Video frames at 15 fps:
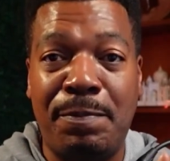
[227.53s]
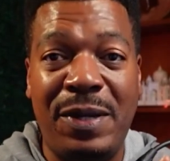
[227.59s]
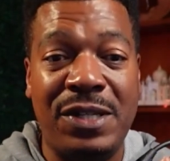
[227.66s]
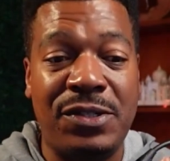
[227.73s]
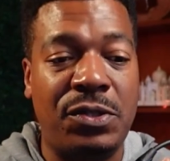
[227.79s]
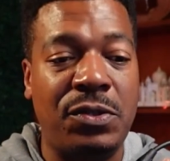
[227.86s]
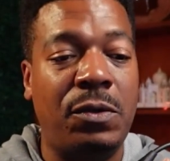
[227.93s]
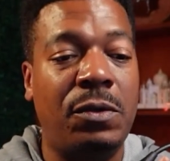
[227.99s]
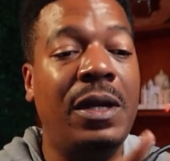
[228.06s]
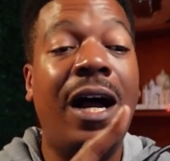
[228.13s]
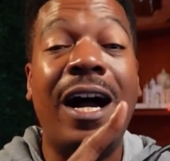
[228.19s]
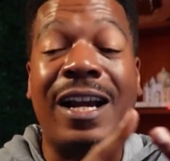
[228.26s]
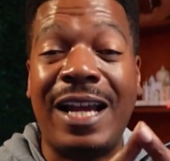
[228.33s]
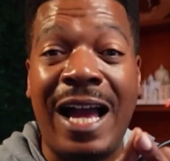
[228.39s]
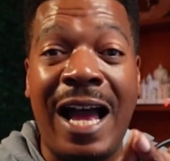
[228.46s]
pistol,
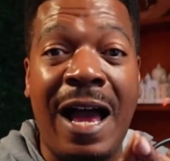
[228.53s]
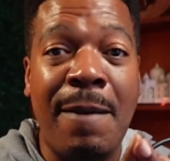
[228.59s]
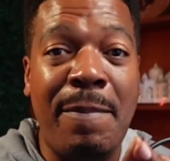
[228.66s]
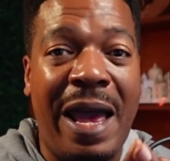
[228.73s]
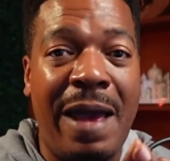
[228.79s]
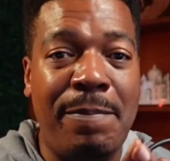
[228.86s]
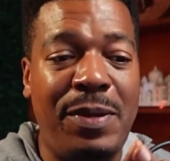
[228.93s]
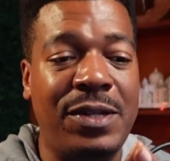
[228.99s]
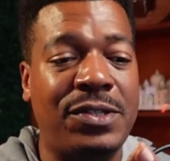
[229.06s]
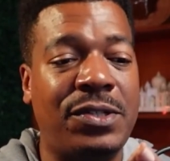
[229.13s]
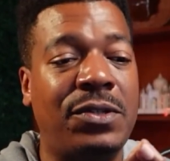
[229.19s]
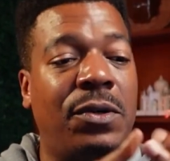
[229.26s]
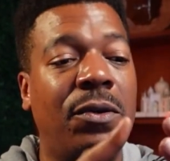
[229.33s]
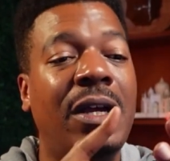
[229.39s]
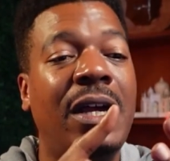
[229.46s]
a combat
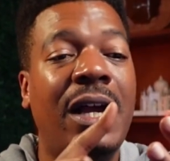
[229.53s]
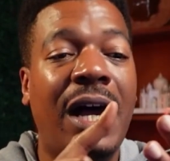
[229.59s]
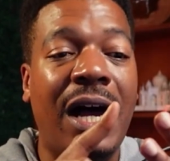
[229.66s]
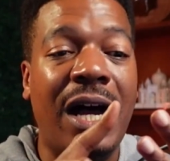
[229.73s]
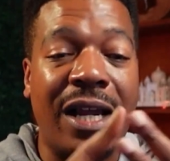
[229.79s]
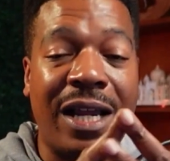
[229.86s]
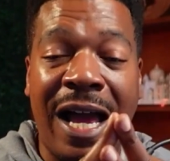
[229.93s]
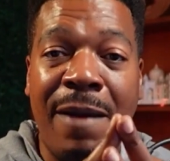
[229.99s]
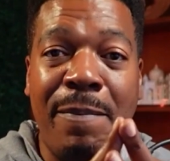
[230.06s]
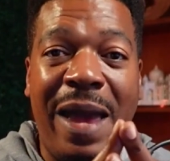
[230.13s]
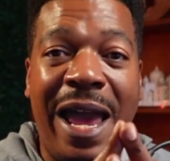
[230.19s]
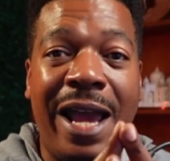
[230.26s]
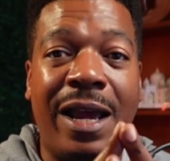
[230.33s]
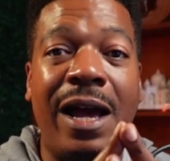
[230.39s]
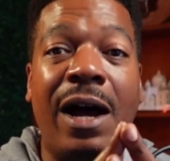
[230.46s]
pistol, a
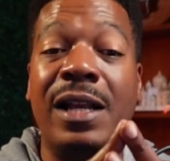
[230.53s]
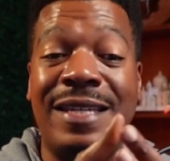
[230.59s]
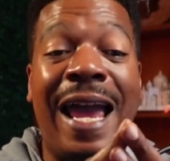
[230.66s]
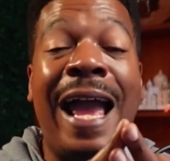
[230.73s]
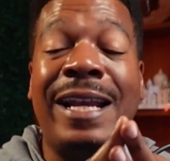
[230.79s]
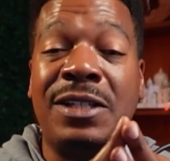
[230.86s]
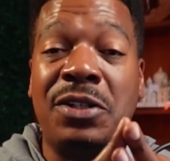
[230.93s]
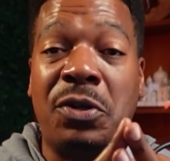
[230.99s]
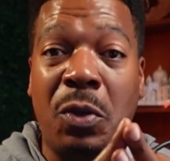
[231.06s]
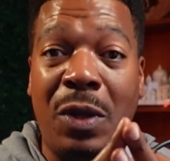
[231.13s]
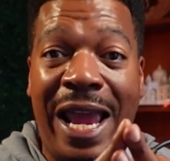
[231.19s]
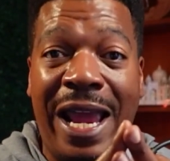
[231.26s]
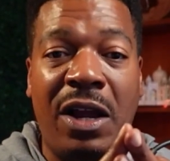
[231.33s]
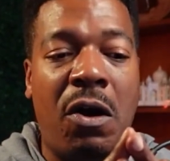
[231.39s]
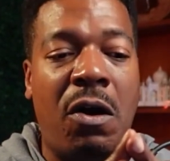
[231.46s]
combat, a tactical
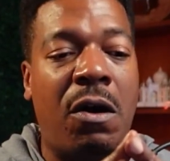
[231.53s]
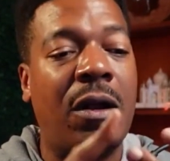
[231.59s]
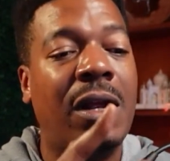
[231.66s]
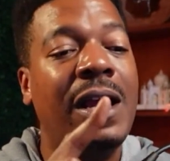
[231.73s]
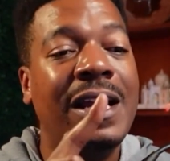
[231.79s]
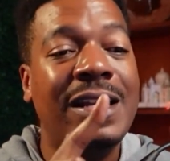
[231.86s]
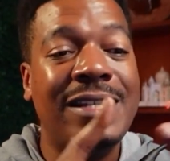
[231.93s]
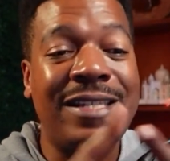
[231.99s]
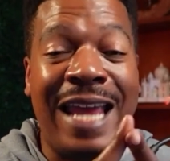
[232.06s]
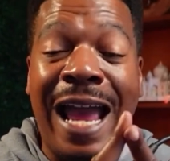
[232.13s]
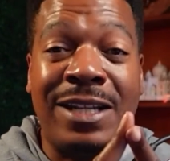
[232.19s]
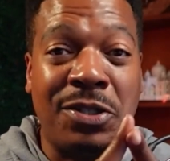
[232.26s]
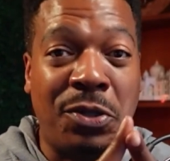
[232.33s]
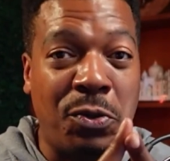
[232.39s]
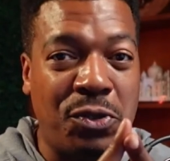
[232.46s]
AR,
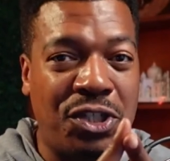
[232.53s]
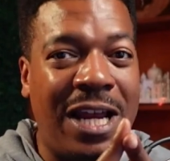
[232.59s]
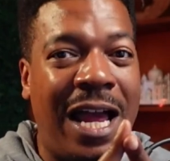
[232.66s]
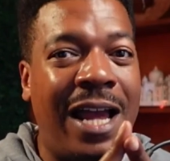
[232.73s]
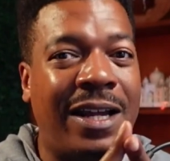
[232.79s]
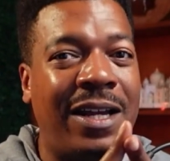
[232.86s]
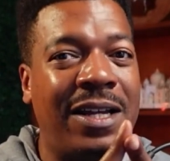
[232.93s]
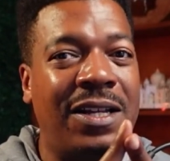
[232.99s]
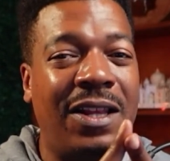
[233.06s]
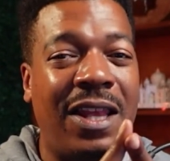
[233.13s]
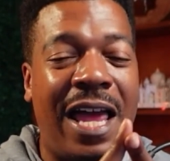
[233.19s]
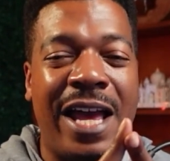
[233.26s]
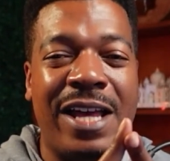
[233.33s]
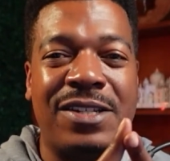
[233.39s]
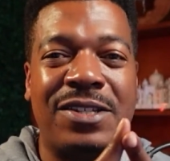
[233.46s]
tactical shotgun
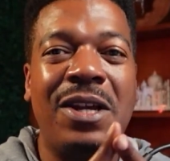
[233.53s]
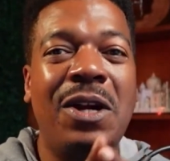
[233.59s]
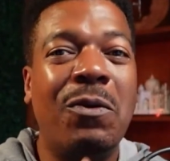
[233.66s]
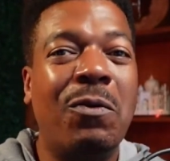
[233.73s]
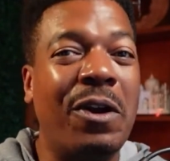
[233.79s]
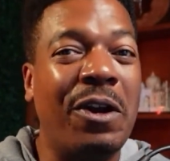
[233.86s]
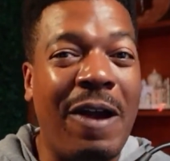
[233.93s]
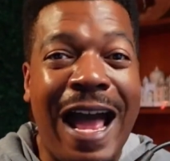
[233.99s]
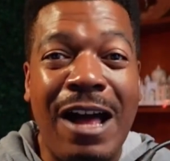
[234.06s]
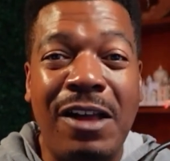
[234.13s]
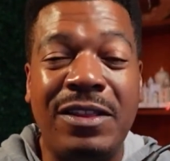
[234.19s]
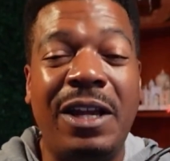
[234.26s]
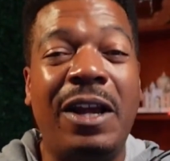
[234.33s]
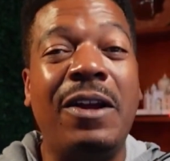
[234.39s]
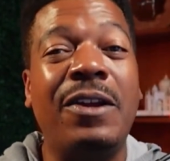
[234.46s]
class, where you're out
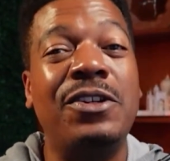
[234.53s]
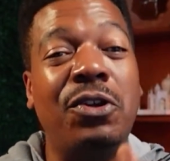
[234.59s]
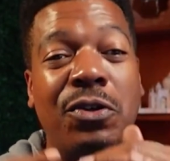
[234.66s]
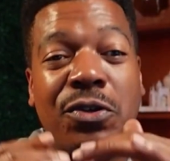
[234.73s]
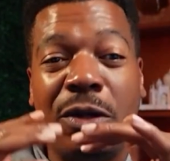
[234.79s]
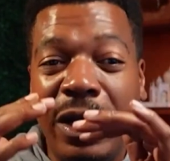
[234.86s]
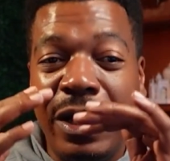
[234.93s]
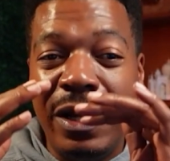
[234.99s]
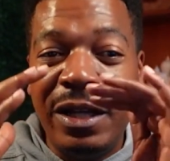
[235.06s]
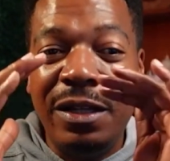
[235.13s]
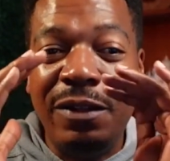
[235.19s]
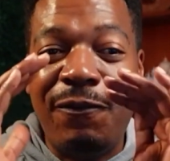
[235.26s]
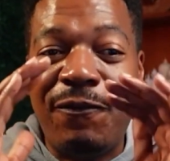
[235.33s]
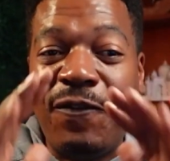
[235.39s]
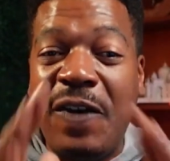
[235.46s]
there and you're
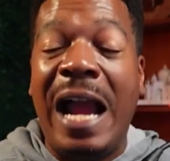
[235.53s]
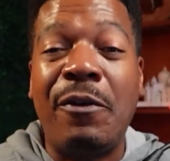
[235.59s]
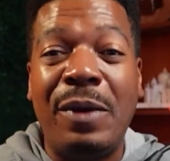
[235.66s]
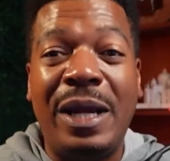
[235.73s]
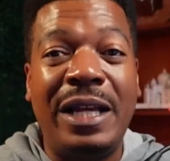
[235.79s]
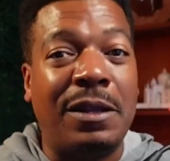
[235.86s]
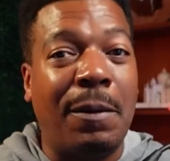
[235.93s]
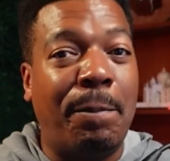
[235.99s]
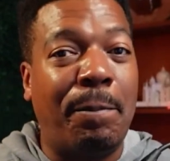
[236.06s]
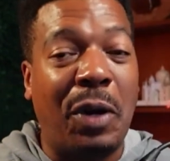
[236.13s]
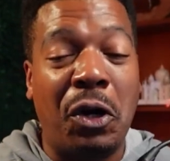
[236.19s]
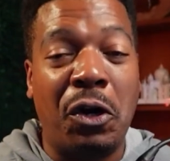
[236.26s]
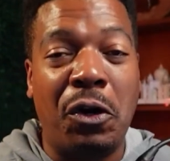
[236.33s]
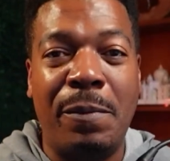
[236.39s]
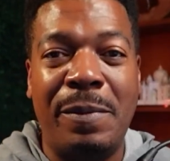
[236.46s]
firing at the
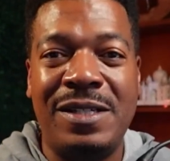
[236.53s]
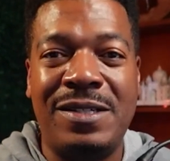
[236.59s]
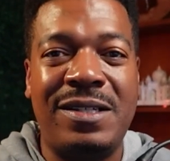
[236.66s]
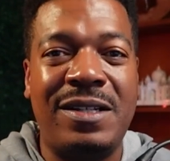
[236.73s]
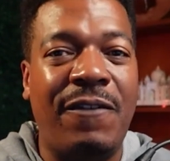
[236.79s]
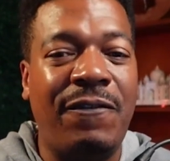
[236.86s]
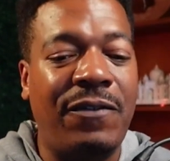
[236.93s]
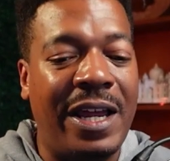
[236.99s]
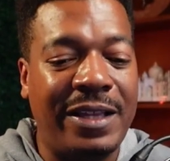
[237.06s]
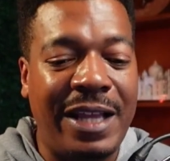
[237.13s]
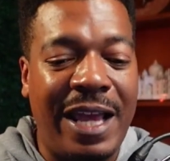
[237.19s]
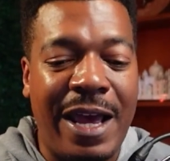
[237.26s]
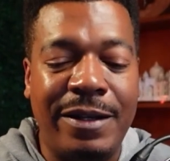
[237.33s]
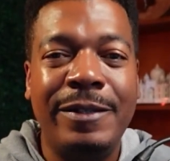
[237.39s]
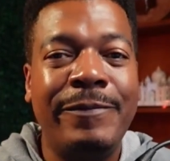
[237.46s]
berm and stuff like
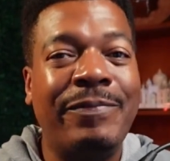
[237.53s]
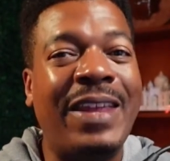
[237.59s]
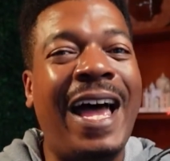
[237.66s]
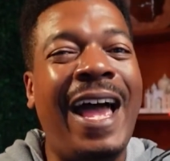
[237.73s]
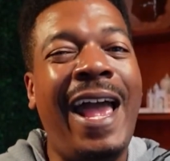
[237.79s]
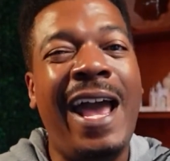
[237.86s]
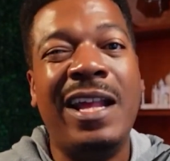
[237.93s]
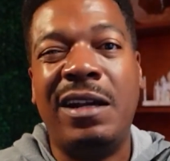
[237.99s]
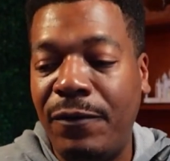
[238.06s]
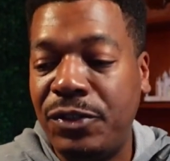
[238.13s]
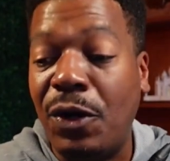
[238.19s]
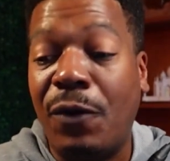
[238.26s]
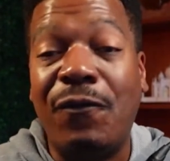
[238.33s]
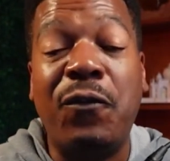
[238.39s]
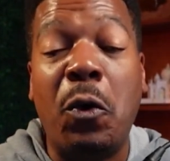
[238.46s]
that. I had a
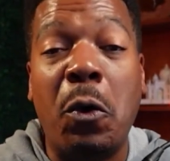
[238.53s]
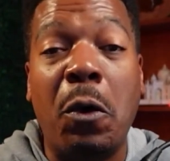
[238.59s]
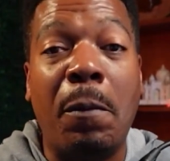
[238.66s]
Tavor